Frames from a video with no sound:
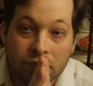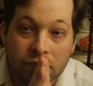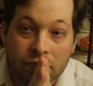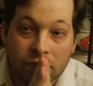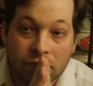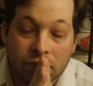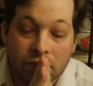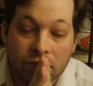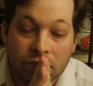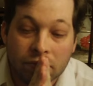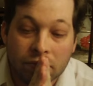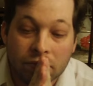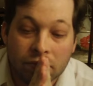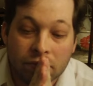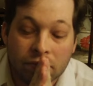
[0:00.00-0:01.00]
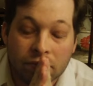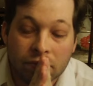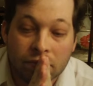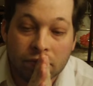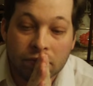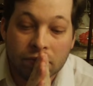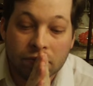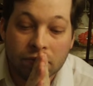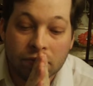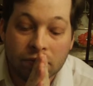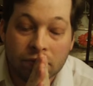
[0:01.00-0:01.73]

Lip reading: Nobody speaks.